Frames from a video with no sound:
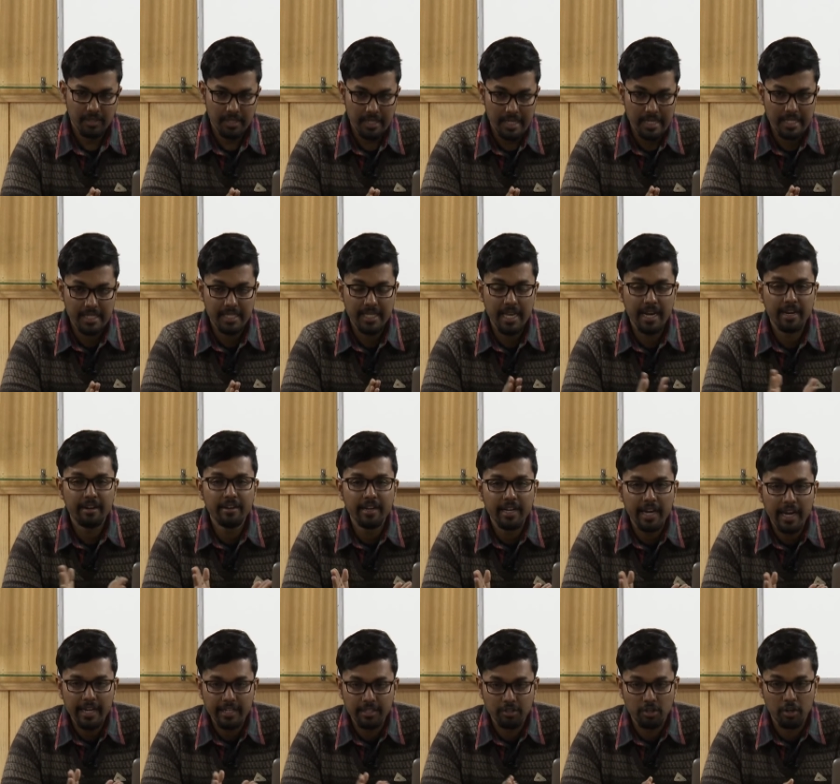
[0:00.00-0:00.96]

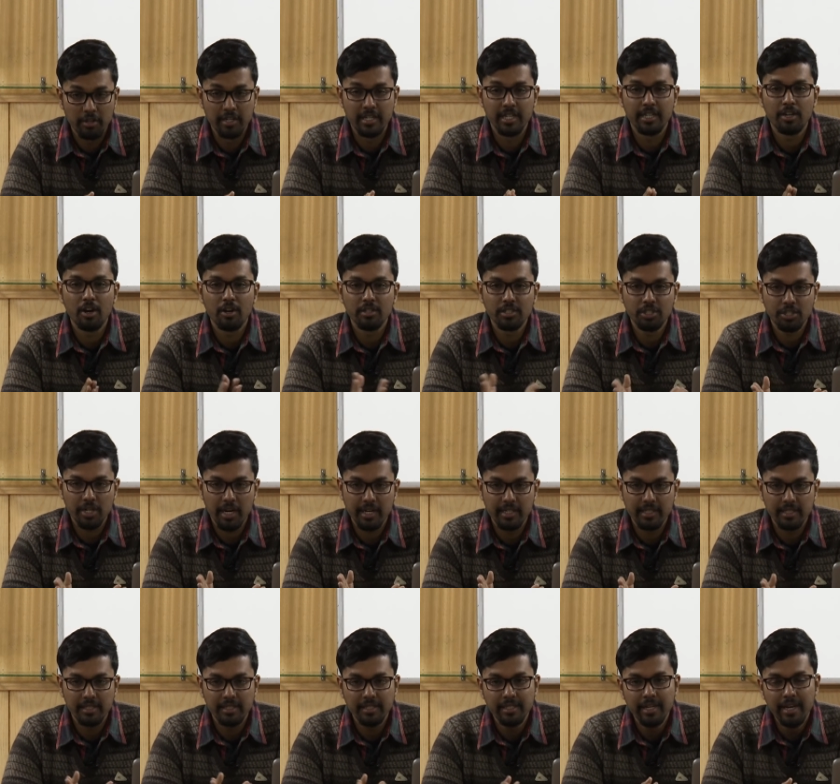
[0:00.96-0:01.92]
segregated or
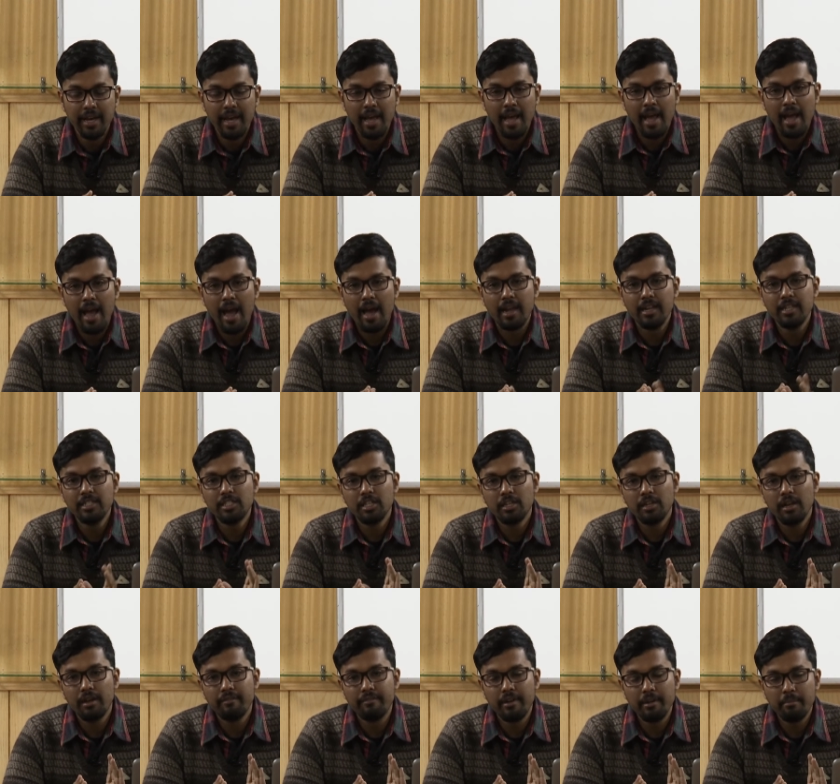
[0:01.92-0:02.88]
deconstructed, and each and
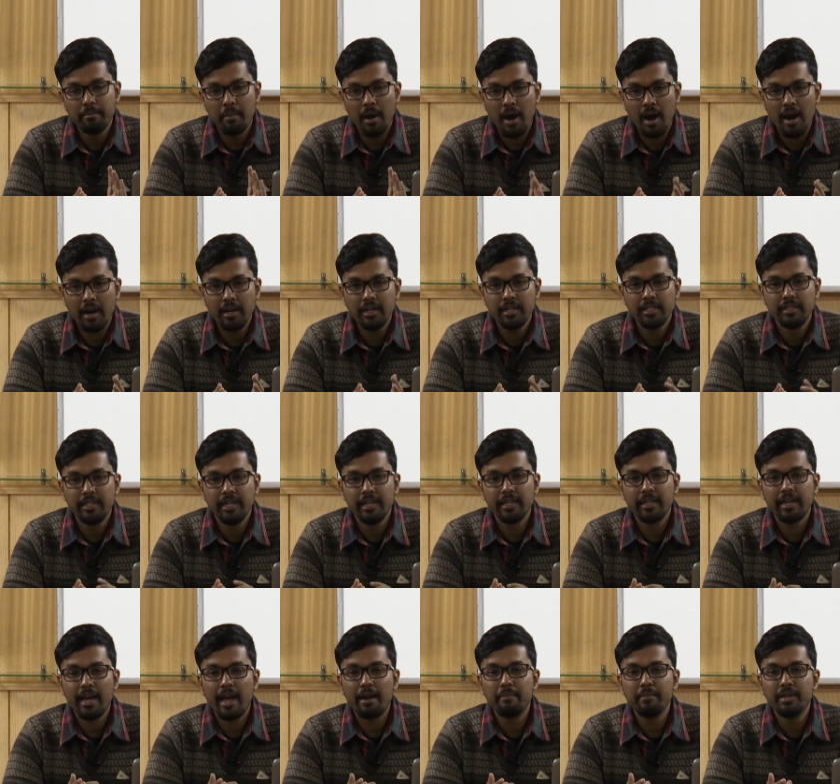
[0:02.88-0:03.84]
every part then
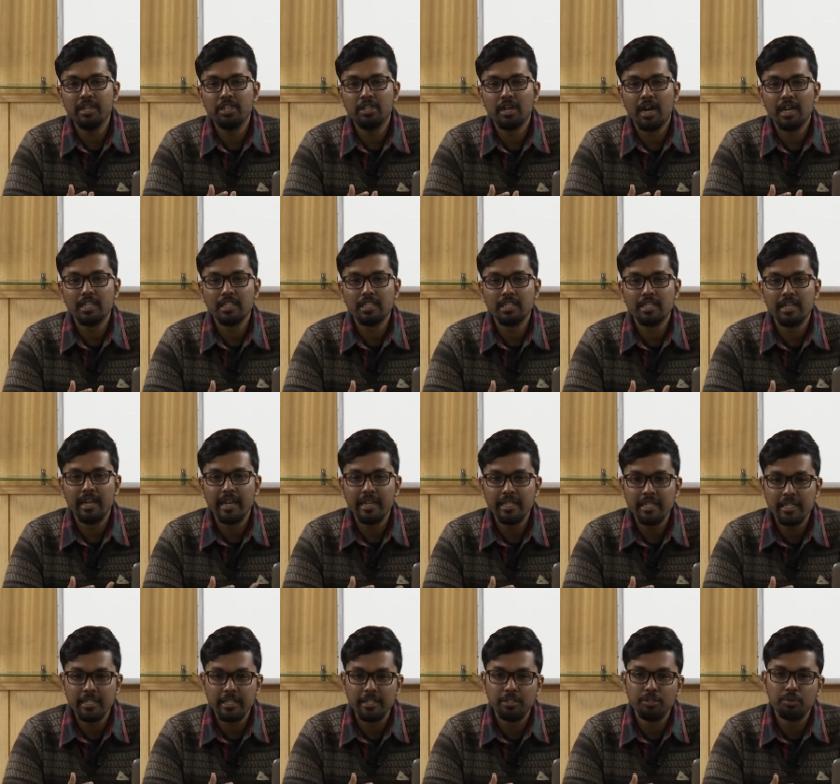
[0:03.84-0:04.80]
can be
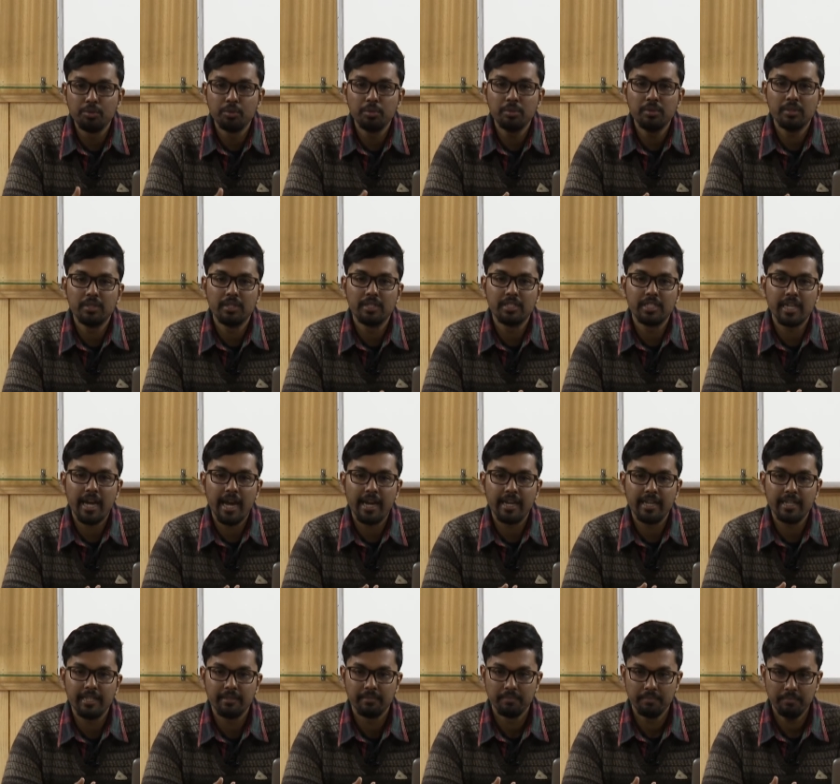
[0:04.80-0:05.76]
translated into the
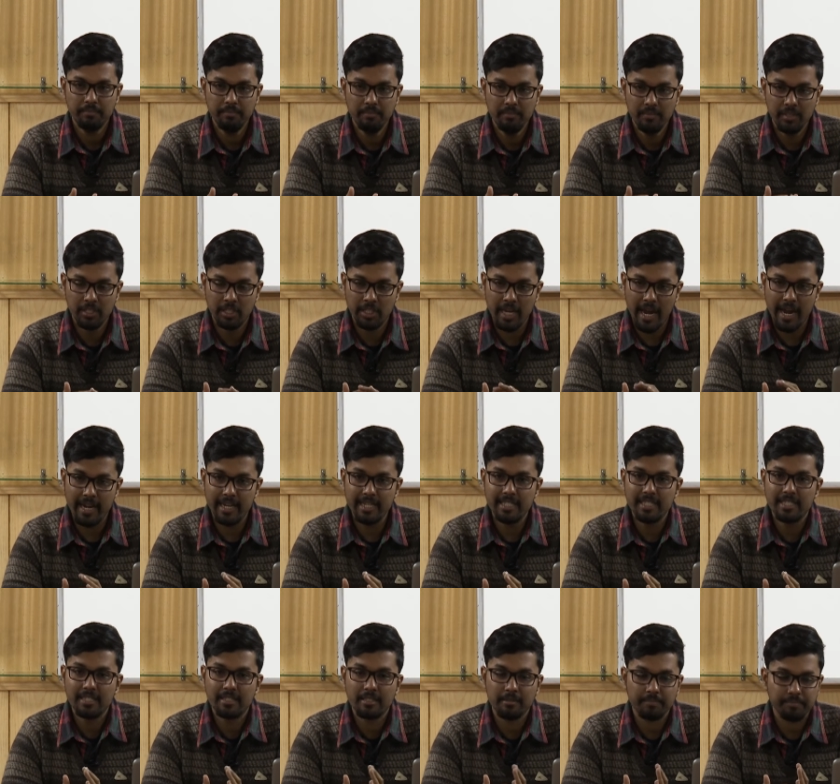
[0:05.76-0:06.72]

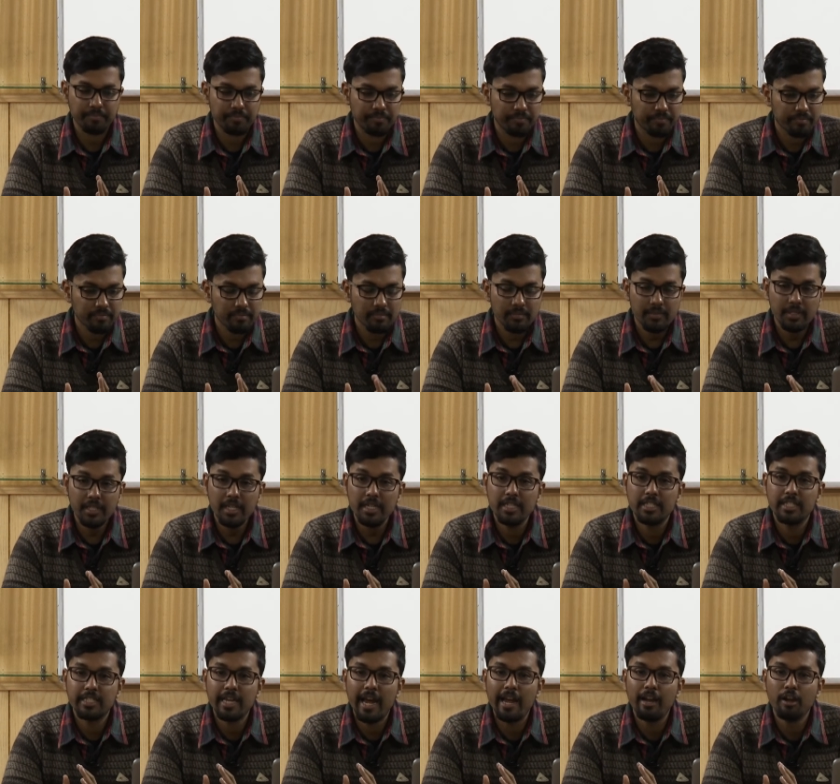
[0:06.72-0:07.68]
Chinese
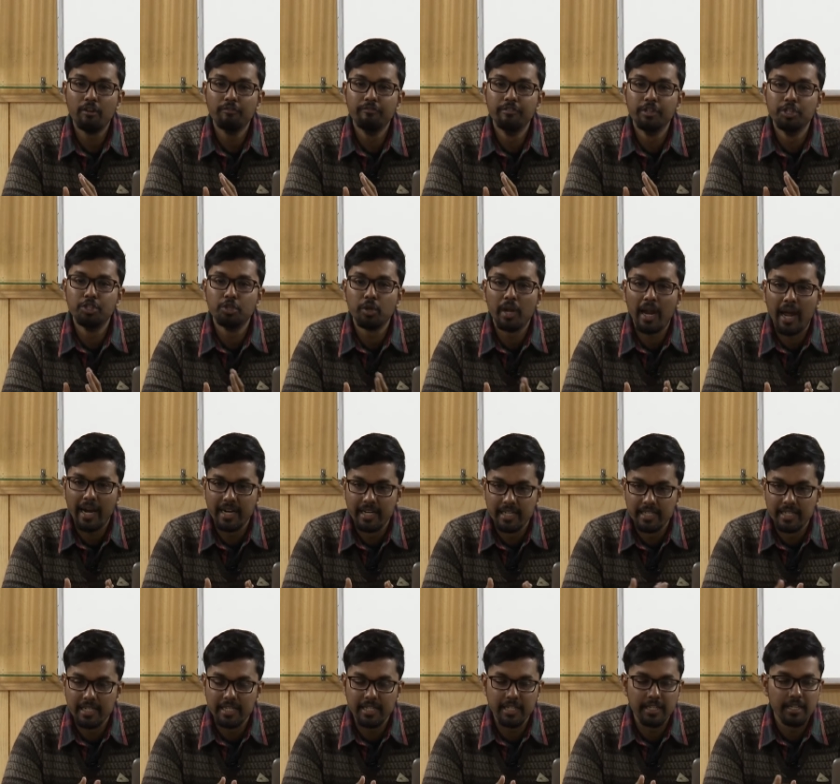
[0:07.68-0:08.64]
style of visual
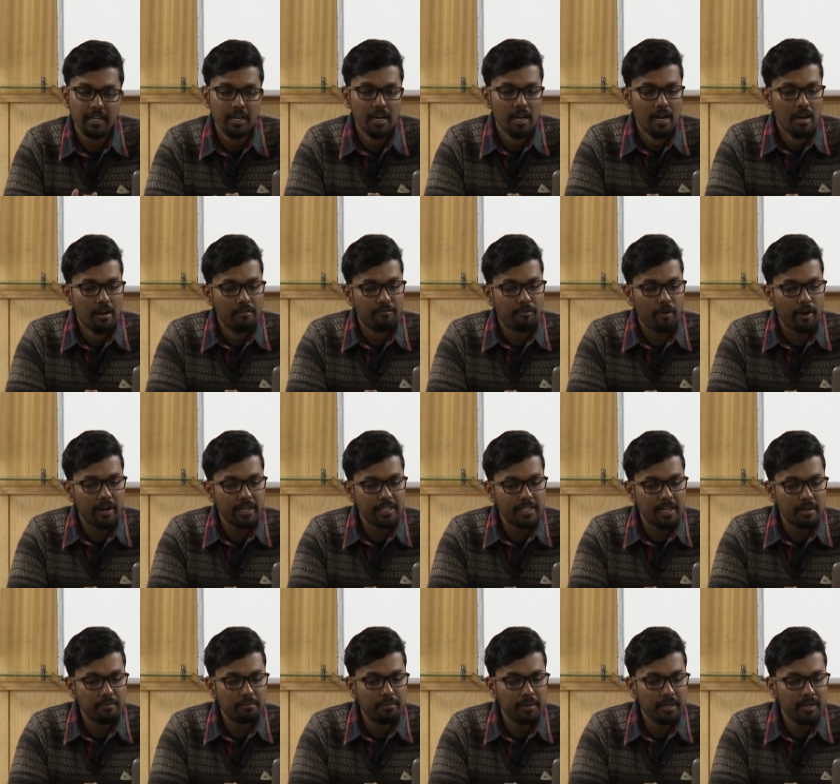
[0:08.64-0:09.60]
identity. For
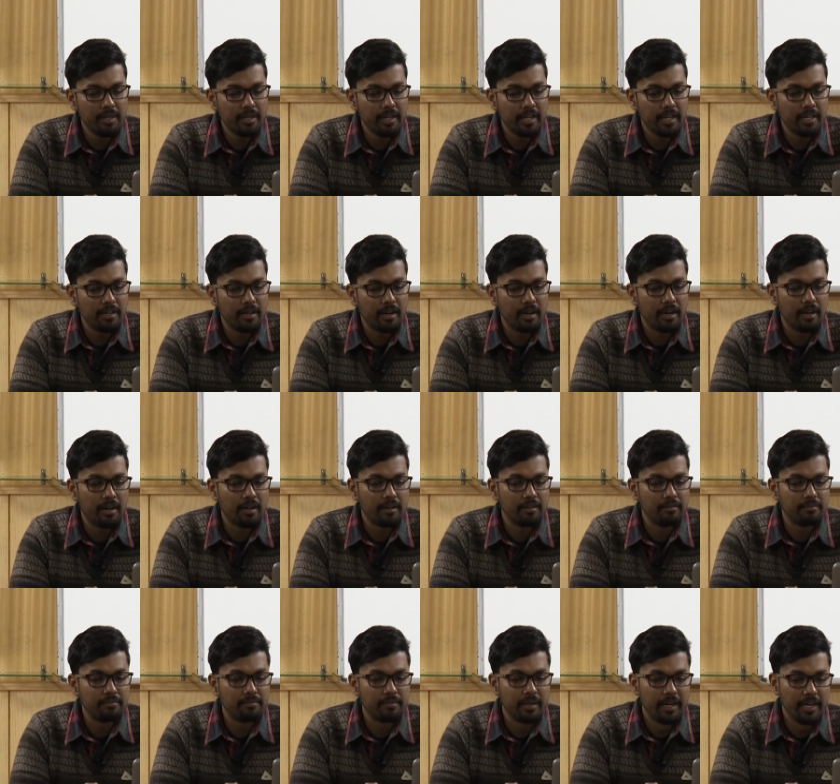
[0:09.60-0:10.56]
example,
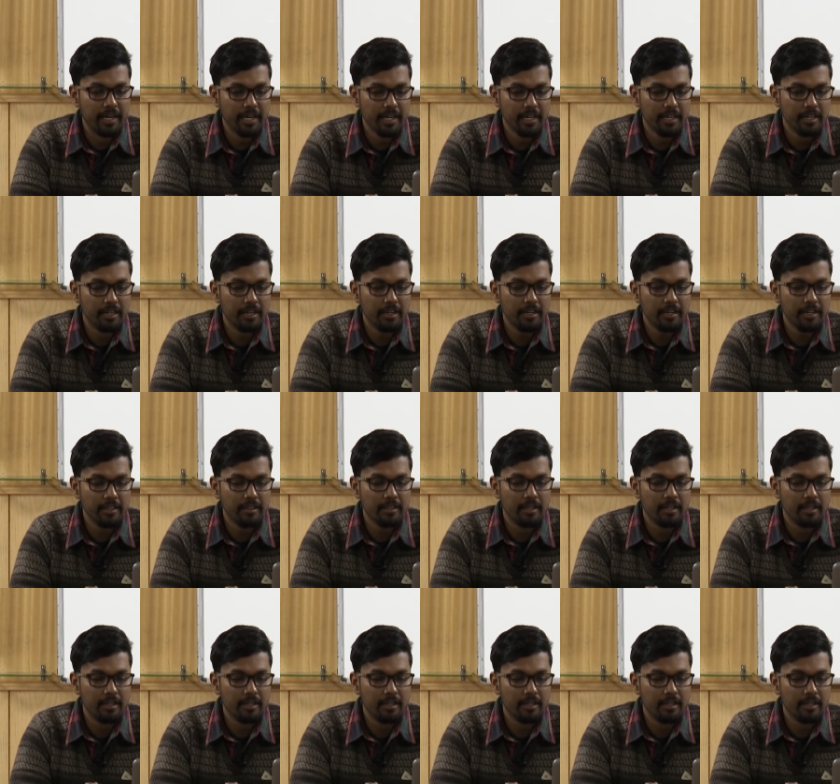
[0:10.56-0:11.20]
here in